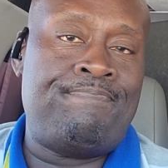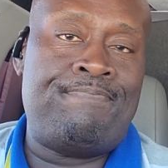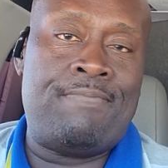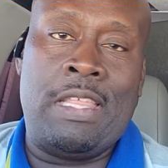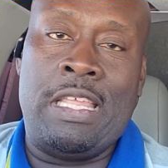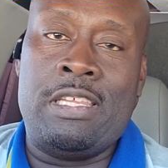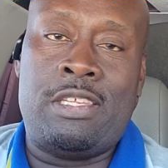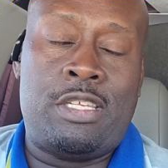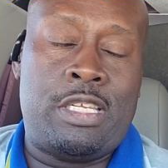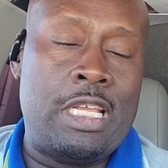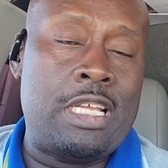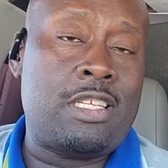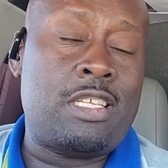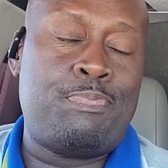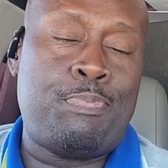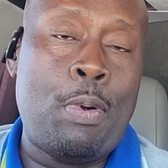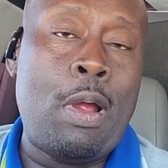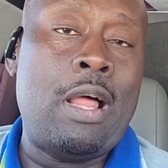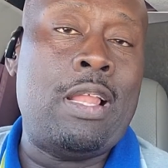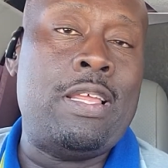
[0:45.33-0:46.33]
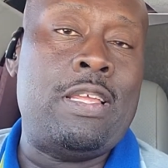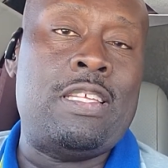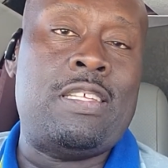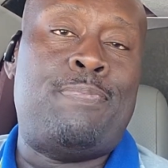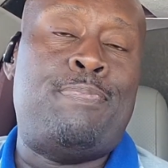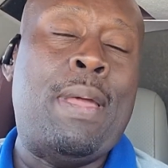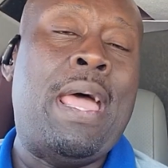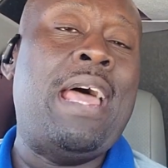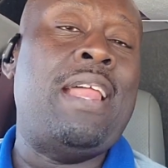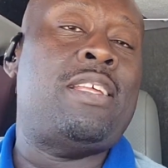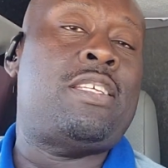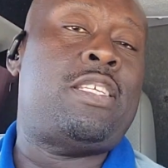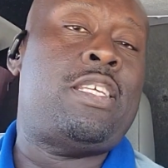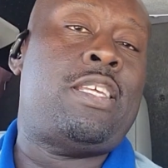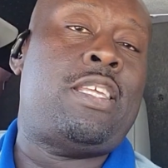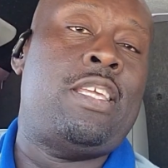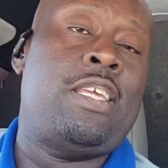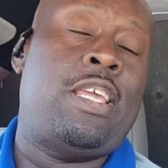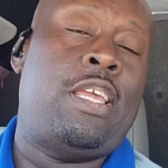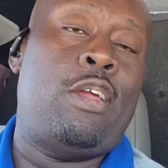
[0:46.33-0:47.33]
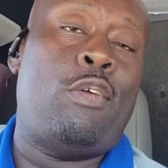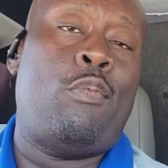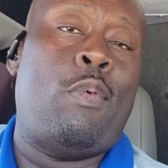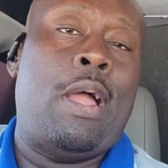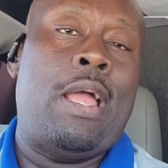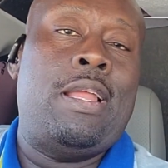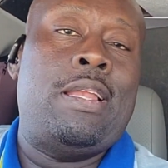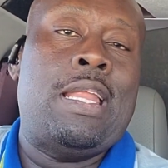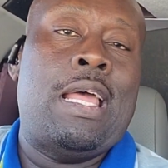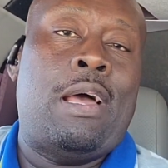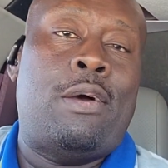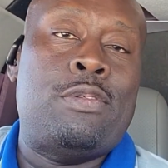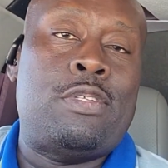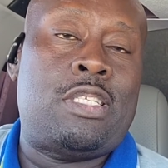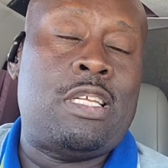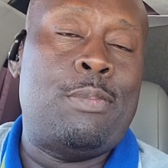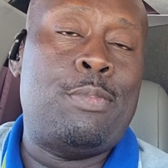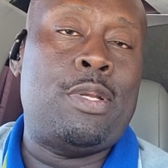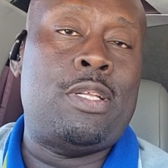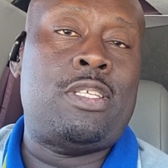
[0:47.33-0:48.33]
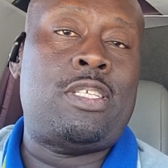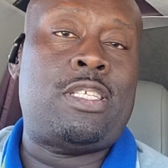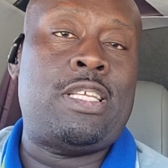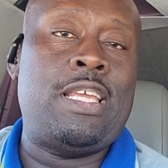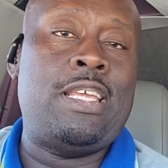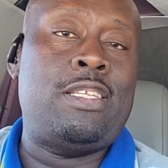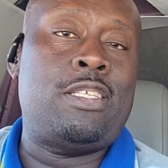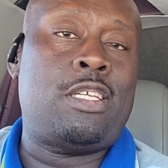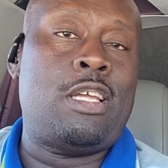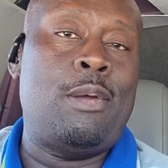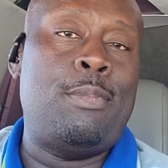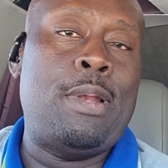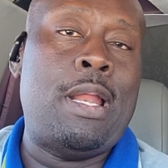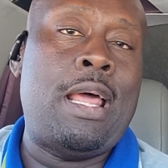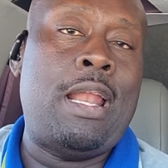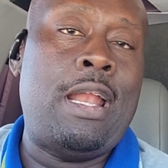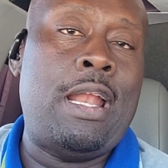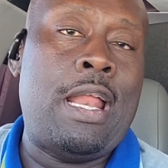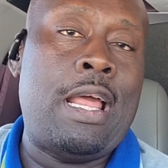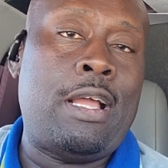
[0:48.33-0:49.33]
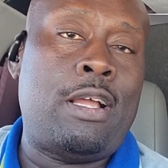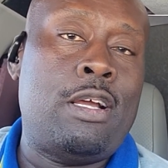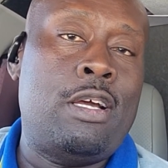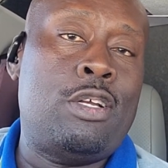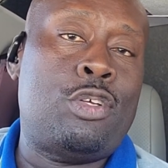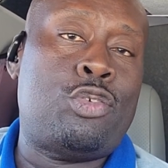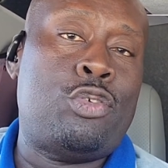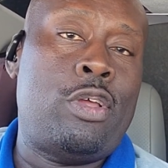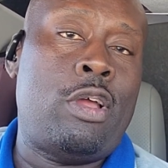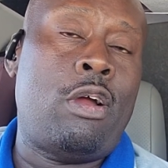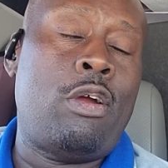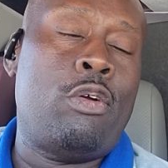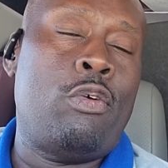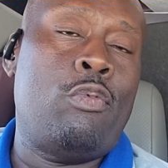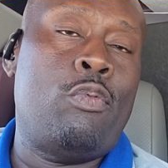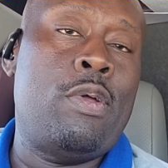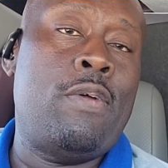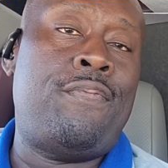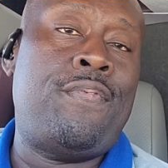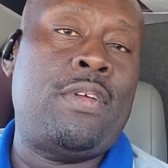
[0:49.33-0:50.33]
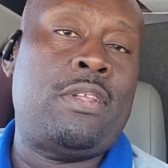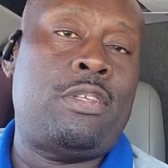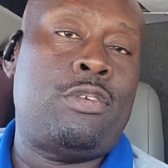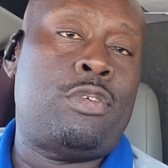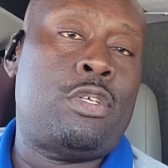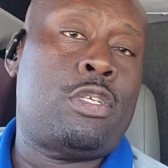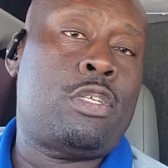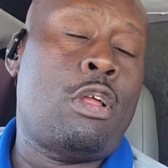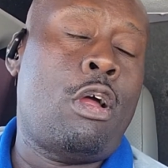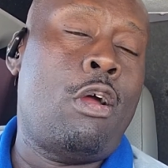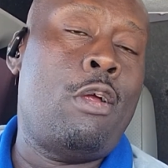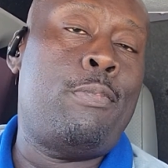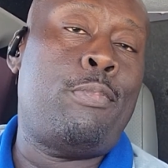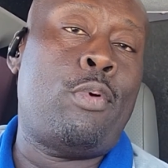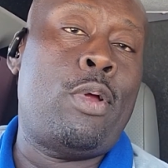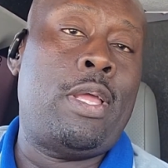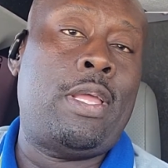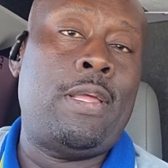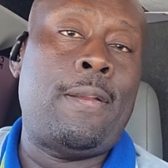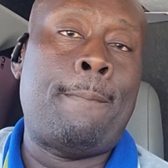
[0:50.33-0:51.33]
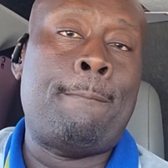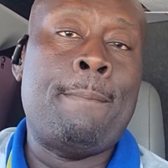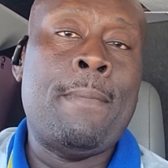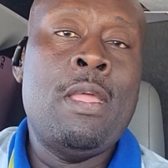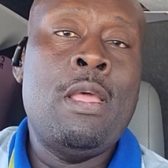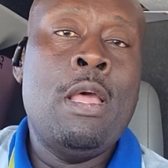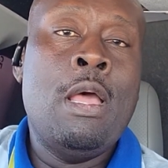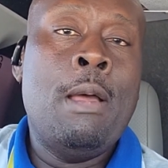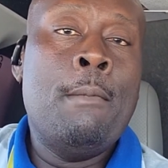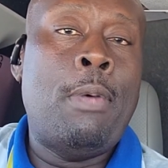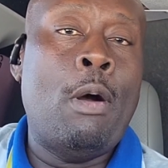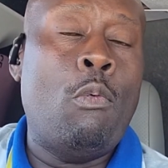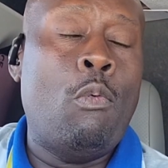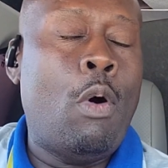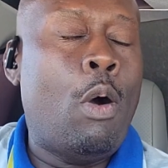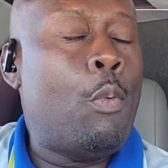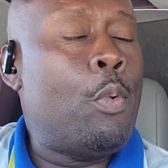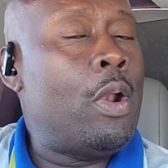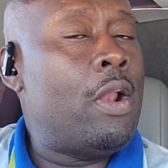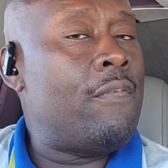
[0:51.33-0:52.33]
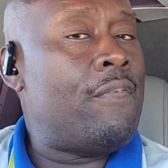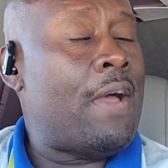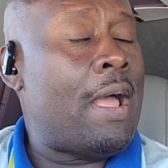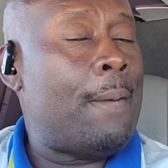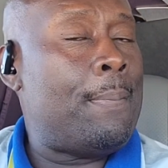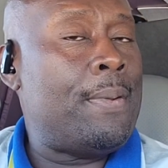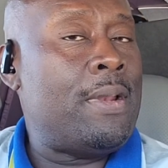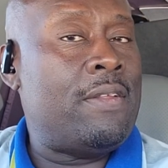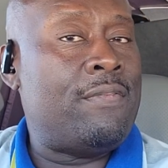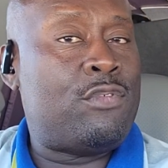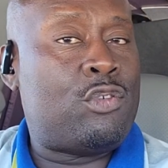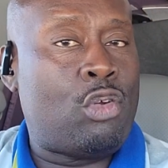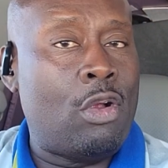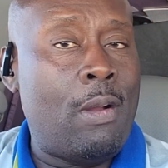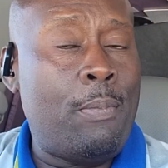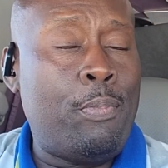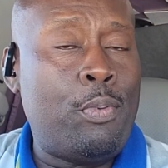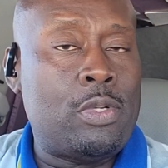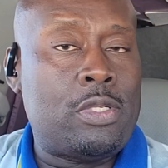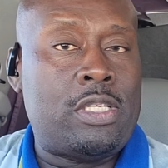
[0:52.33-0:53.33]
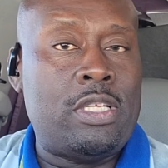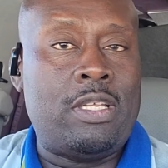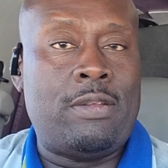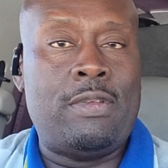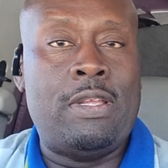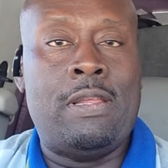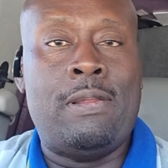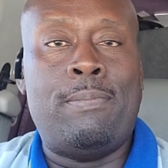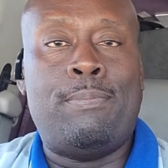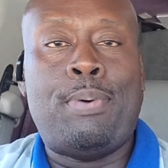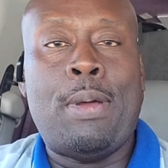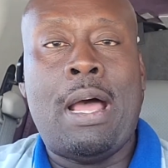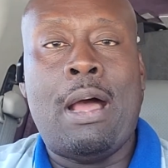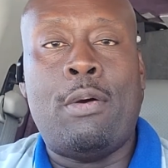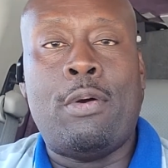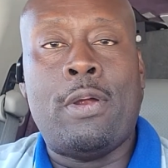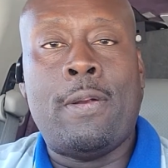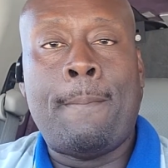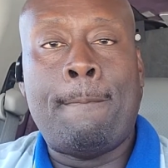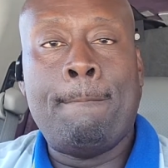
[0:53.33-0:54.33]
it's just probably as bad as it can get right now. And some of the scenes coming out of that country are horrific. They're just heartbreaking. But what would have happened if Trump was in power?